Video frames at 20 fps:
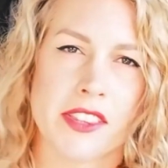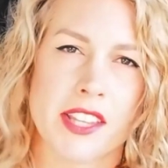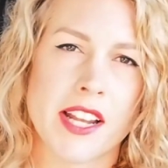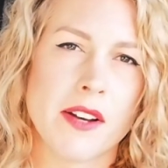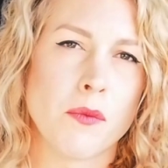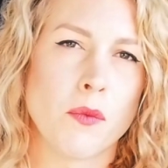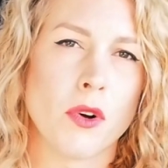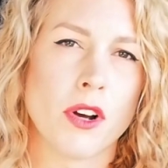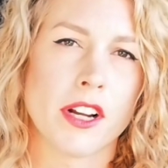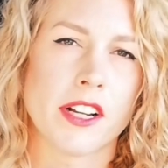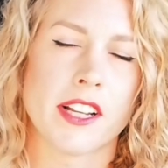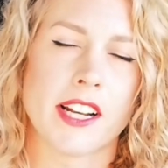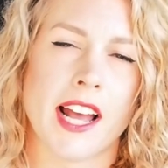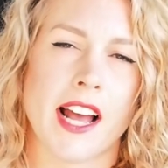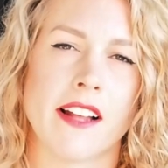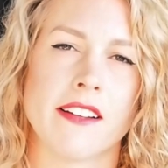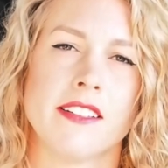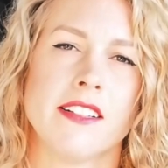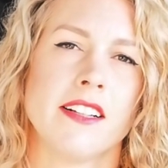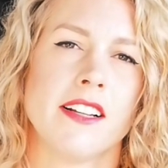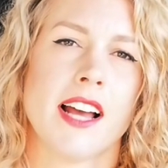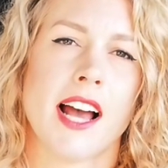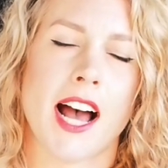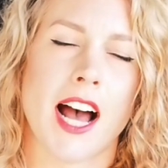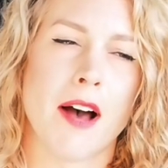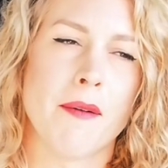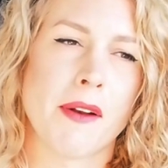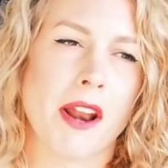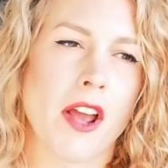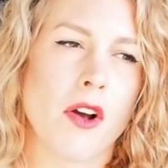then work it out.
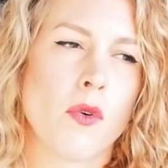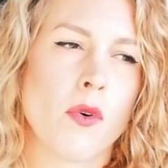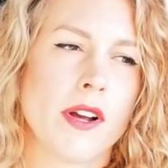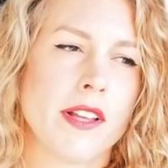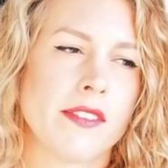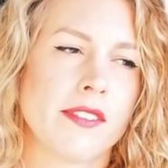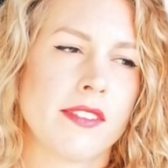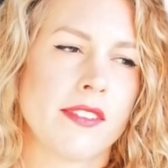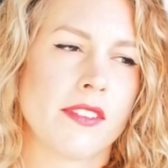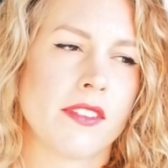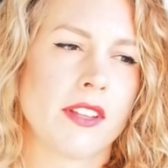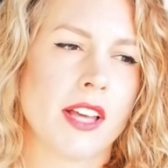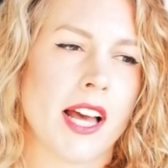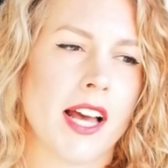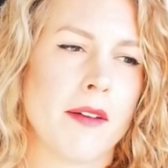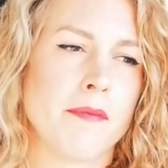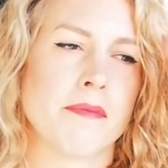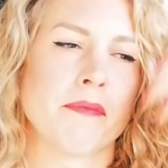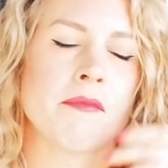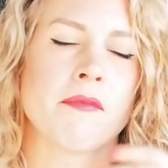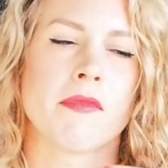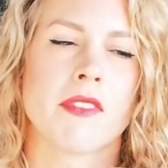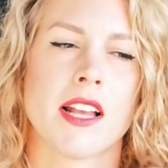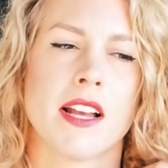Um, and I always, um,